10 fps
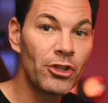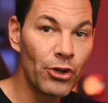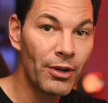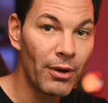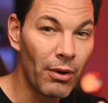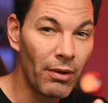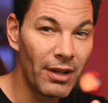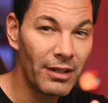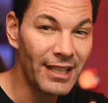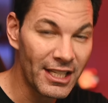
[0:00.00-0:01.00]
took
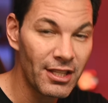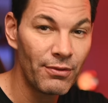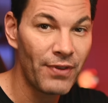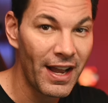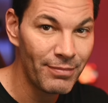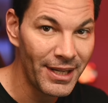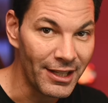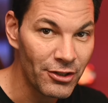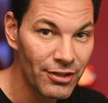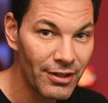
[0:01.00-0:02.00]
less than five
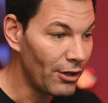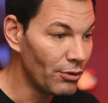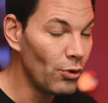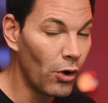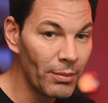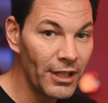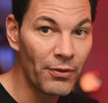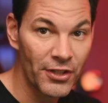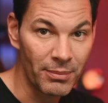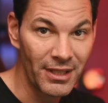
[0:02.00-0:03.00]
minutes. Now, normally
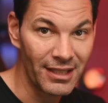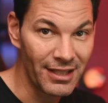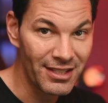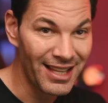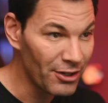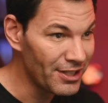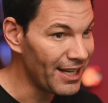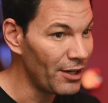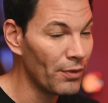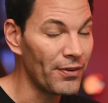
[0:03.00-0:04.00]
for something like this, that could take
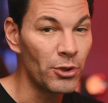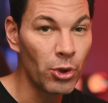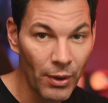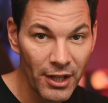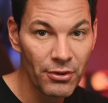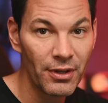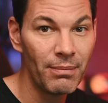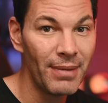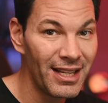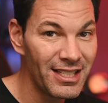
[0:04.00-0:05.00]
anywhere from twenty, thirty
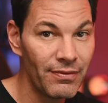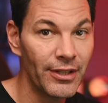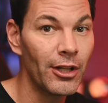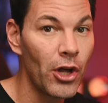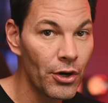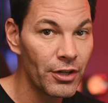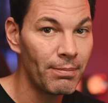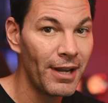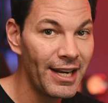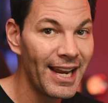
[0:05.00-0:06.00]
minutes, even longer,
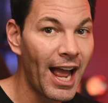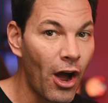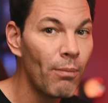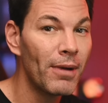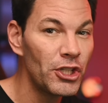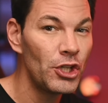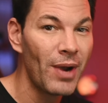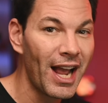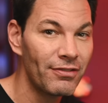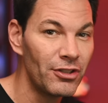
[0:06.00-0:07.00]
depending how much you
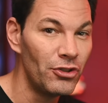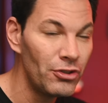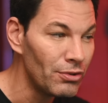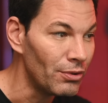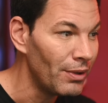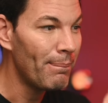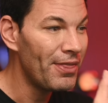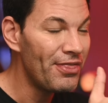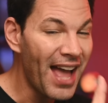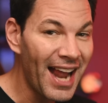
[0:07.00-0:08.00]
have to do,
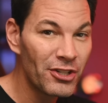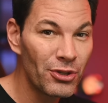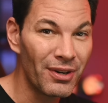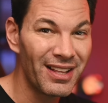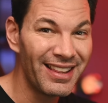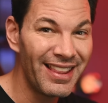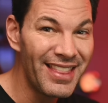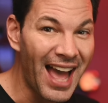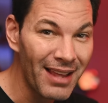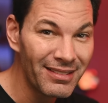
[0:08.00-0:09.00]
but that took
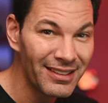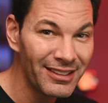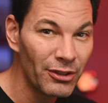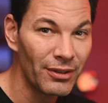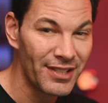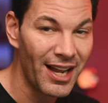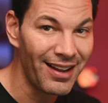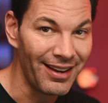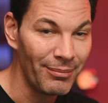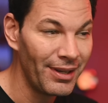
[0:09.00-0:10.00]
that little of
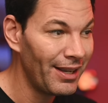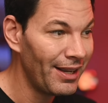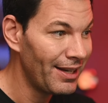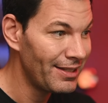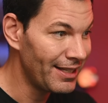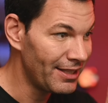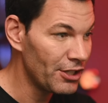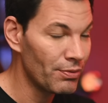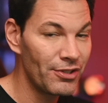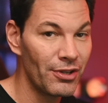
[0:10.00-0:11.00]
time to get
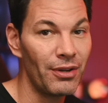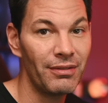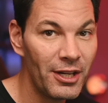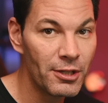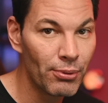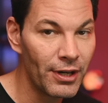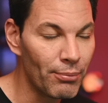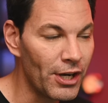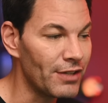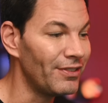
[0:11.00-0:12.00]
this result is pretty
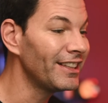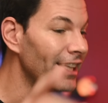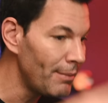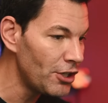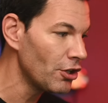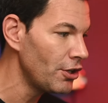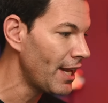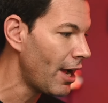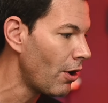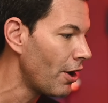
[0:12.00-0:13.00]
impressive. Let me show you
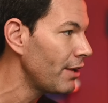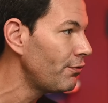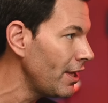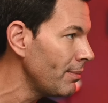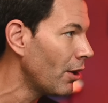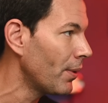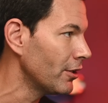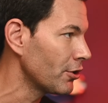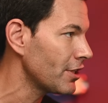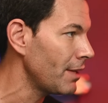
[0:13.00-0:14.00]
now on a female what it
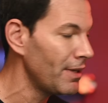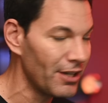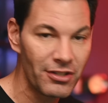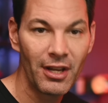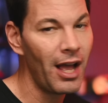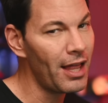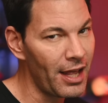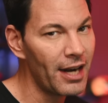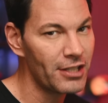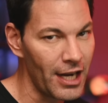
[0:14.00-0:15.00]
looks like, because a
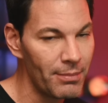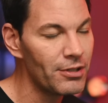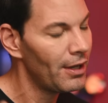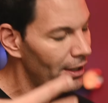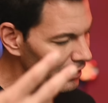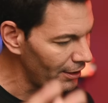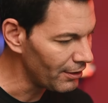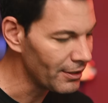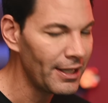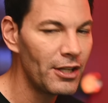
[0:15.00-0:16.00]
lot of times, you
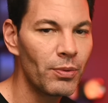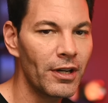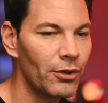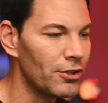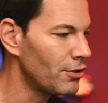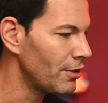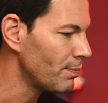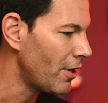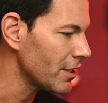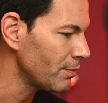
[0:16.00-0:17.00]
know, the ladies want to look as good as
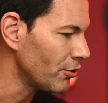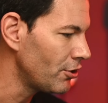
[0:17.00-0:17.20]
possible